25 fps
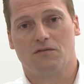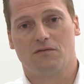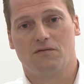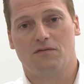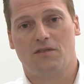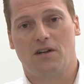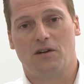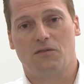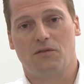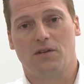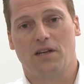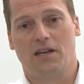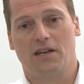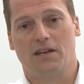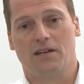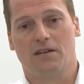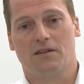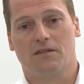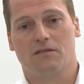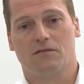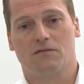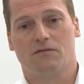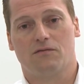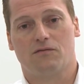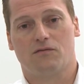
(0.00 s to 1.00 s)
varying
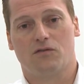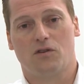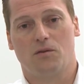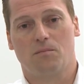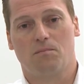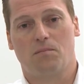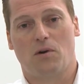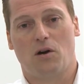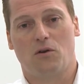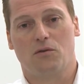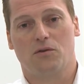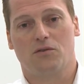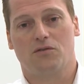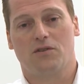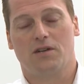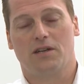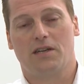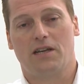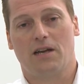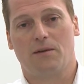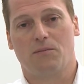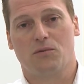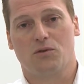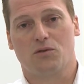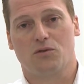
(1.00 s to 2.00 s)
from powders in
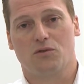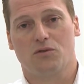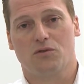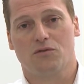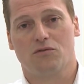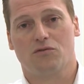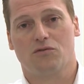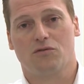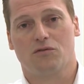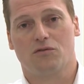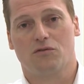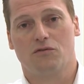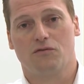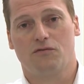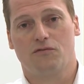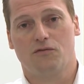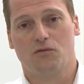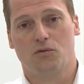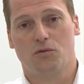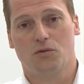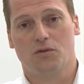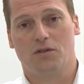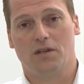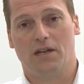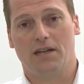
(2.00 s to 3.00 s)
chemicals to
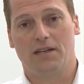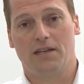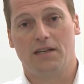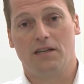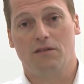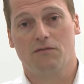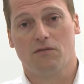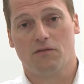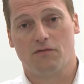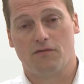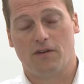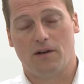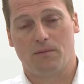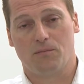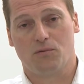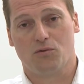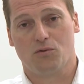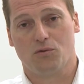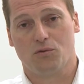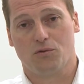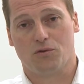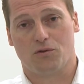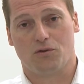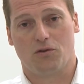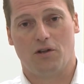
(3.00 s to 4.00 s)
food and even
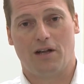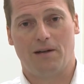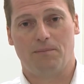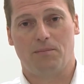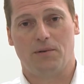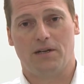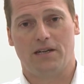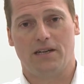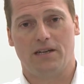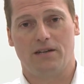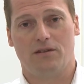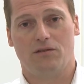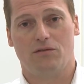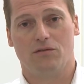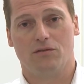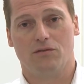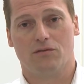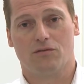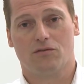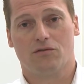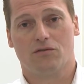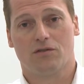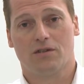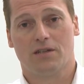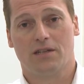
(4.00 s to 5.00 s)
pharmaceutical
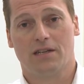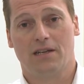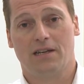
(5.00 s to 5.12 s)
applications.